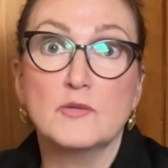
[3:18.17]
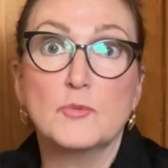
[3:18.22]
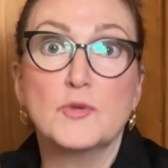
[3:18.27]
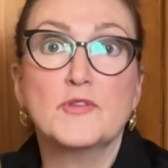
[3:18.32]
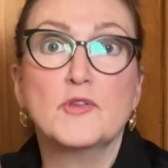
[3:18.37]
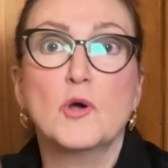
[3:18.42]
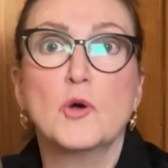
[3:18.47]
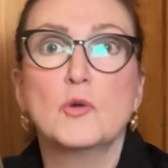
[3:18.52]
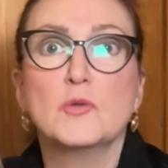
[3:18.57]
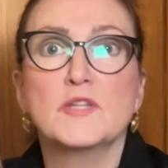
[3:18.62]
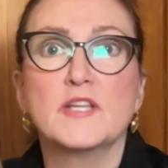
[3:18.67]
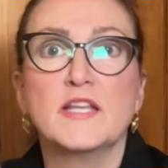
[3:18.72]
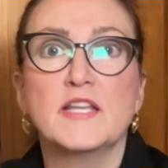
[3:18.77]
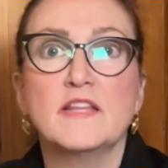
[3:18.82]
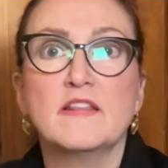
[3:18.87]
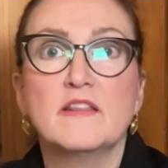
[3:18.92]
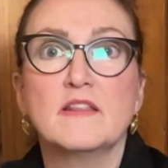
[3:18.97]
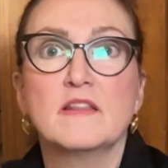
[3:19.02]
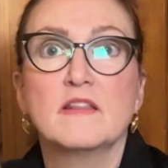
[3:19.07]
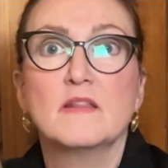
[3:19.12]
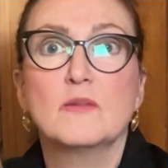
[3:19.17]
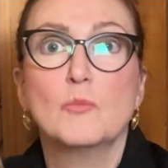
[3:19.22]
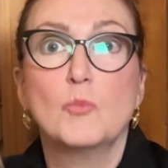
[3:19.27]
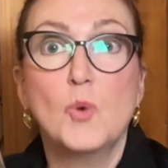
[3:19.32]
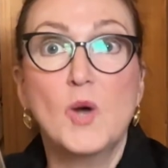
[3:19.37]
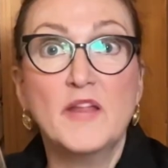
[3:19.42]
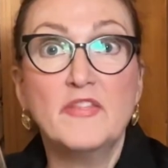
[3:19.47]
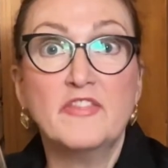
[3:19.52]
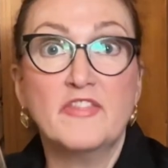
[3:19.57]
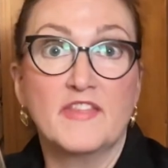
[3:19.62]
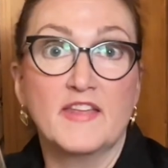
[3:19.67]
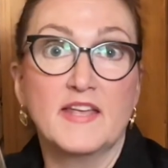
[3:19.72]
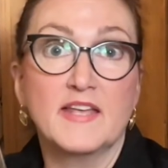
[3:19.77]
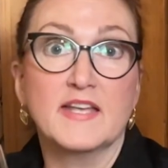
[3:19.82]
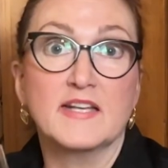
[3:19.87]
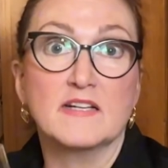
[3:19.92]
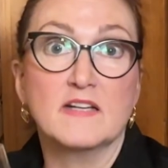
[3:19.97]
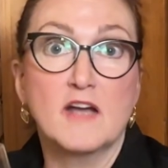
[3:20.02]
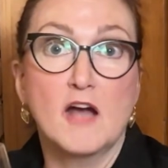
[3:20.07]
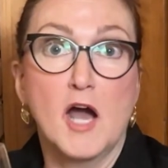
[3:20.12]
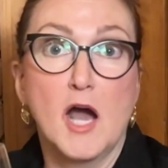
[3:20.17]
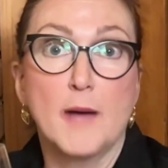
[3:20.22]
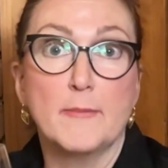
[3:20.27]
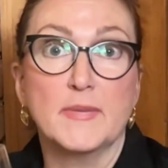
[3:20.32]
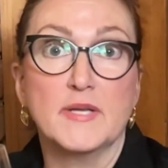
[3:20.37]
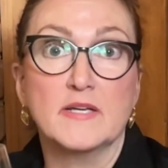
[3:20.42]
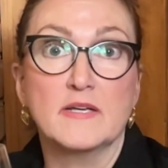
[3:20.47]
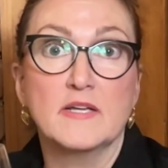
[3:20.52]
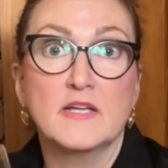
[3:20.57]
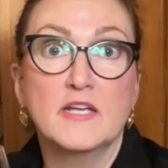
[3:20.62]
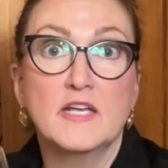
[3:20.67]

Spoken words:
with only one thing in common: